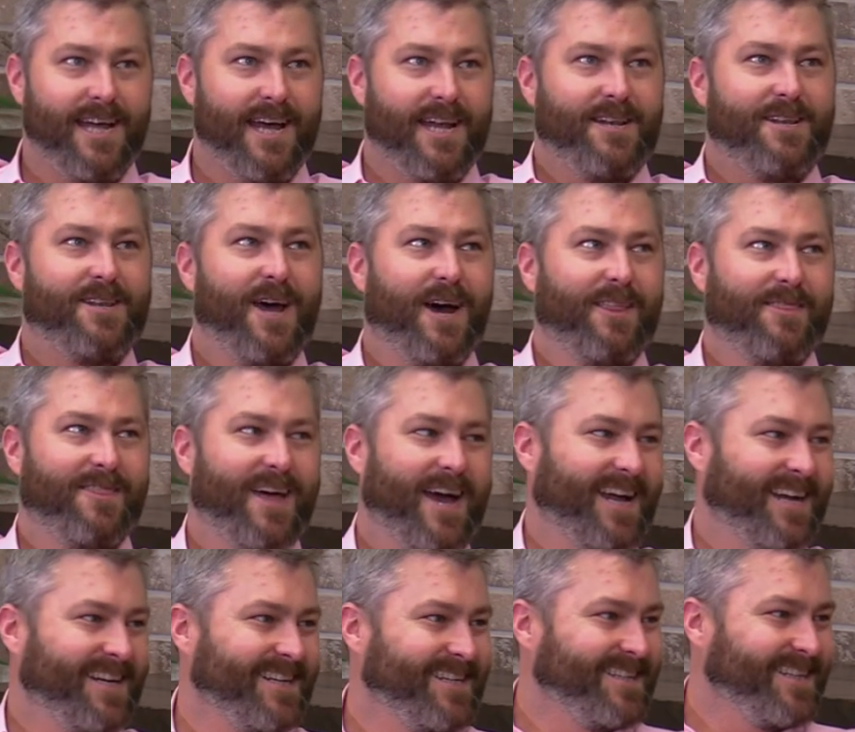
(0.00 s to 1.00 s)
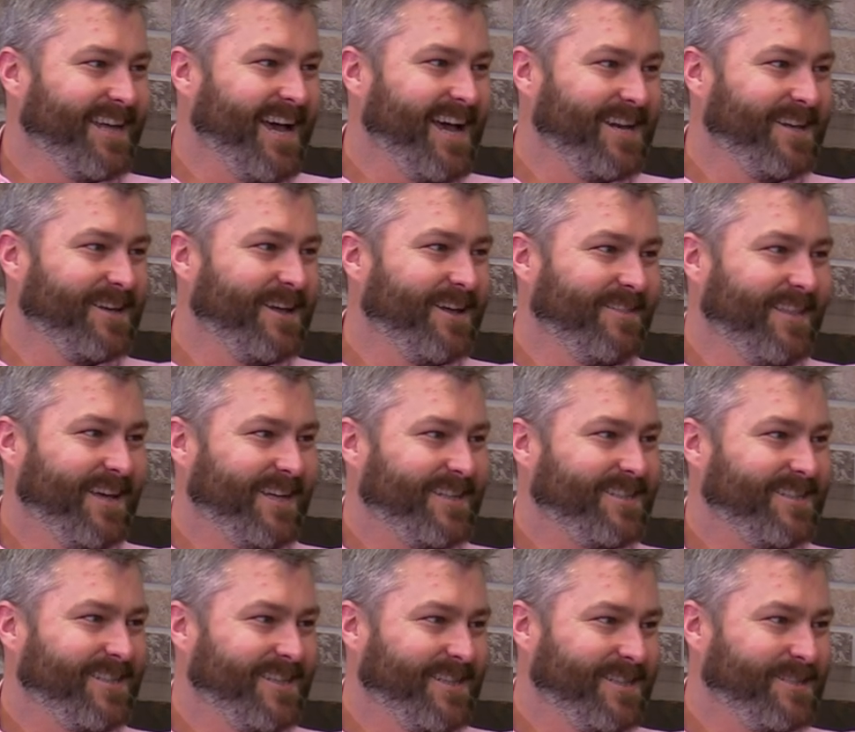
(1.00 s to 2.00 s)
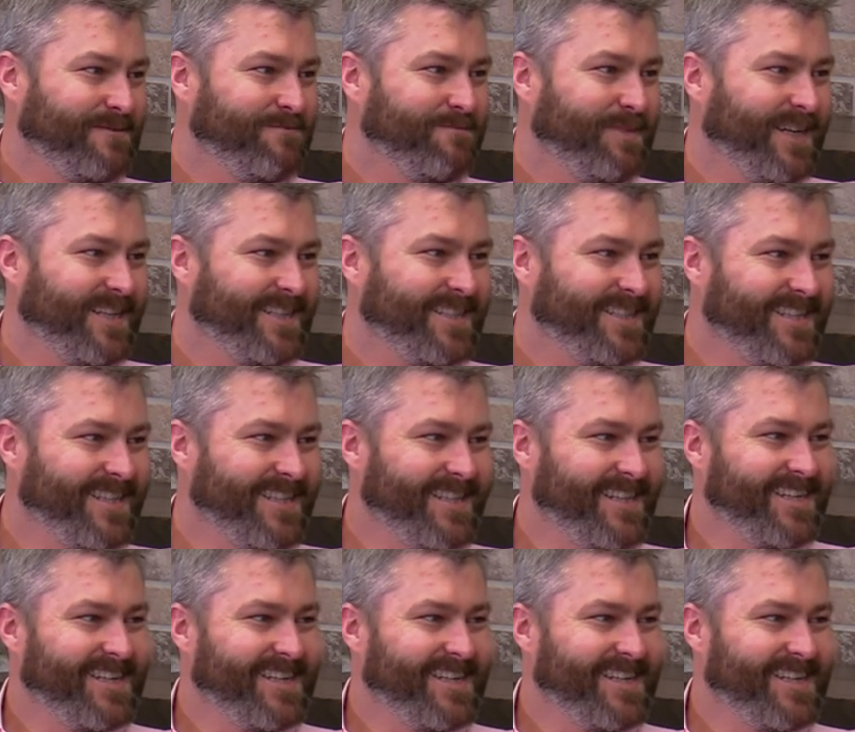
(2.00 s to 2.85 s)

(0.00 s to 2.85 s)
hadn't done that. Hadn't done that since. Not, not going to work that way